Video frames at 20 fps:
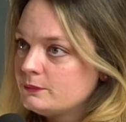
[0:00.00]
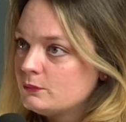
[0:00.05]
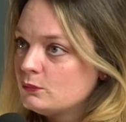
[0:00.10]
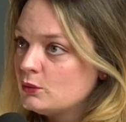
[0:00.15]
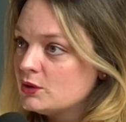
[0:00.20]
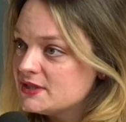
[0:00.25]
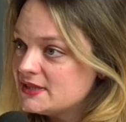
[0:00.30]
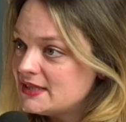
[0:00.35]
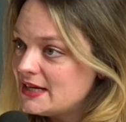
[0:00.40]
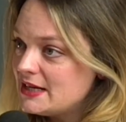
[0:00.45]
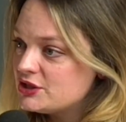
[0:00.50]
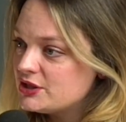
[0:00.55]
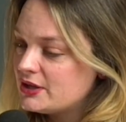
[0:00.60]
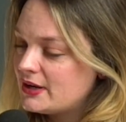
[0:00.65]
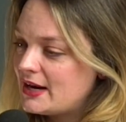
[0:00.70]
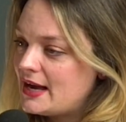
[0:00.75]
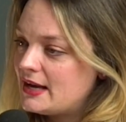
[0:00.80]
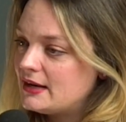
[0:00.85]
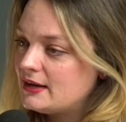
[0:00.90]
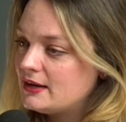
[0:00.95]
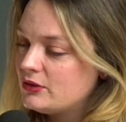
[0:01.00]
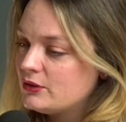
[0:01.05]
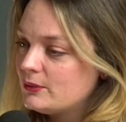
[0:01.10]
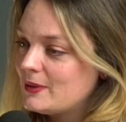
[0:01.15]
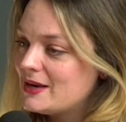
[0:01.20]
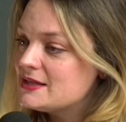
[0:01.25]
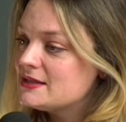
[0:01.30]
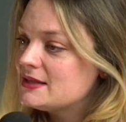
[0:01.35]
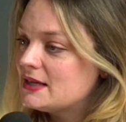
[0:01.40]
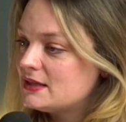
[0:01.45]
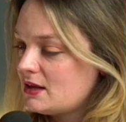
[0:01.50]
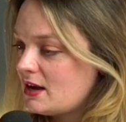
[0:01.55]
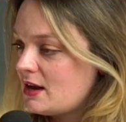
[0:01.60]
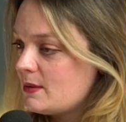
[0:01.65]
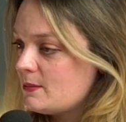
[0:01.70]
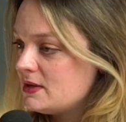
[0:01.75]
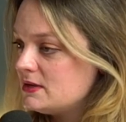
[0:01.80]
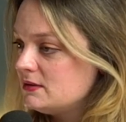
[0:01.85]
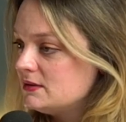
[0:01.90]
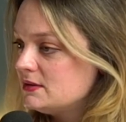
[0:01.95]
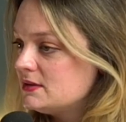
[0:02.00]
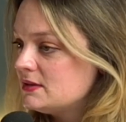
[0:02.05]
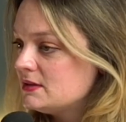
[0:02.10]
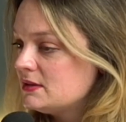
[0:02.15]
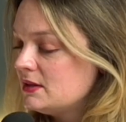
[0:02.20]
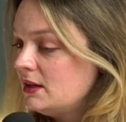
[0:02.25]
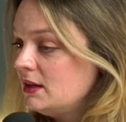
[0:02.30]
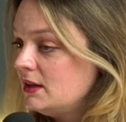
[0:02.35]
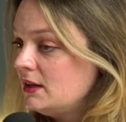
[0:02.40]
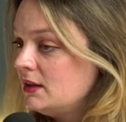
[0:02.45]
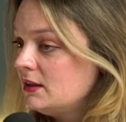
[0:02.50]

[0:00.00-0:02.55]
what stage they're at. And the rest of that time is